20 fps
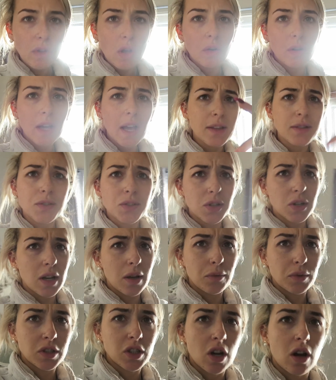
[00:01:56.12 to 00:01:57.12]
or
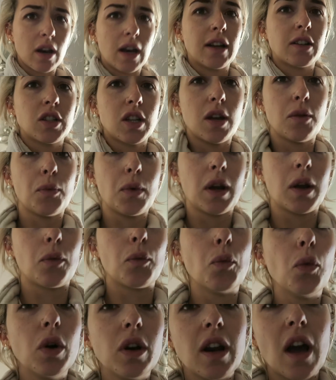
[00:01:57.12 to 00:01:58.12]
yesterday with John. Actually, I'm
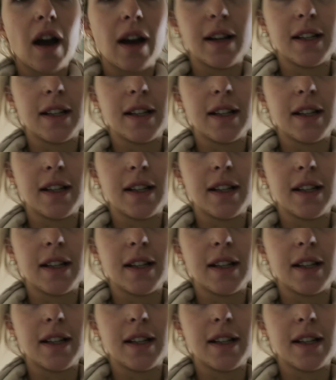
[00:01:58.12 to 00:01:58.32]
wearing one